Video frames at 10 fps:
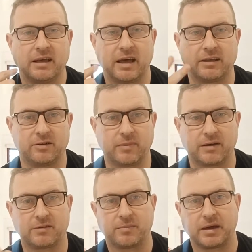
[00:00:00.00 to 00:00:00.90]
and you may
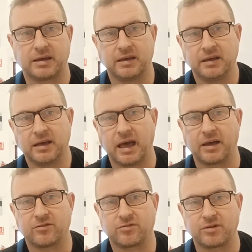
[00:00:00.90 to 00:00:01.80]
have to pay
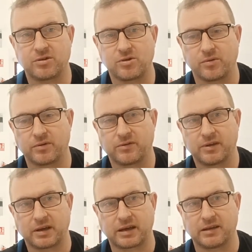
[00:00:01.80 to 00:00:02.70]
extra insurance.
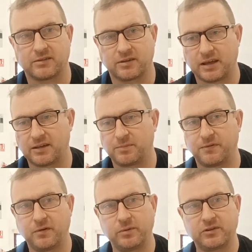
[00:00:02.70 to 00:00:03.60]
Okay, so there's,
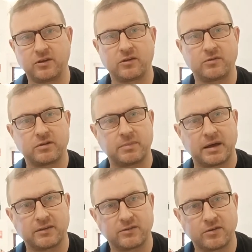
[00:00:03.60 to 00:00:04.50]
before we start talking about
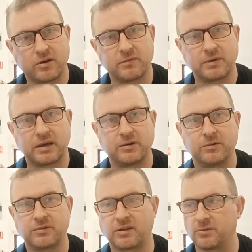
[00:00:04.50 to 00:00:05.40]
historic
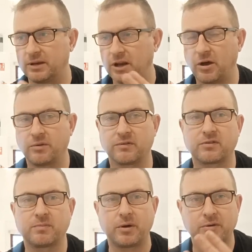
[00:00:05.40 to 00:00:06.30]
vehicles, as we know, and I've
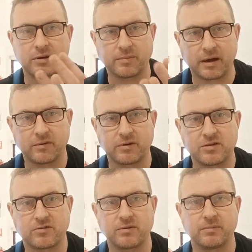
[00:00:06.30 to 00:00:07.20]
spoken about
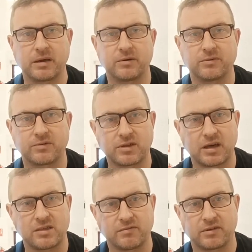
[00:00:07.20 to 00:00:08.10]
registering vehicles with
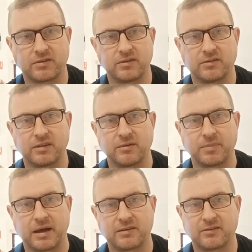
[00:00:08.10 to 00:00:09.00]
change of residence in the
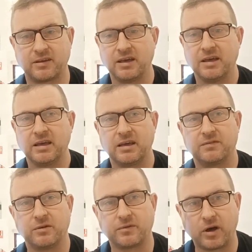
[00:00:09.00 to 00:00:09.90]
past,
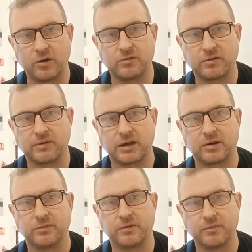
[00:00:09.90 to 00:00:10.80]
if you've owned a
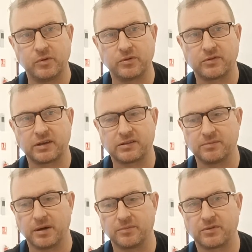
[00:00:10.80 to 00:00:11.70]
vehicle for more than
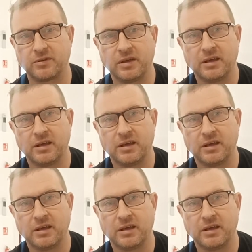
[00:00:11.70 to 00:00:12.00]
6 months,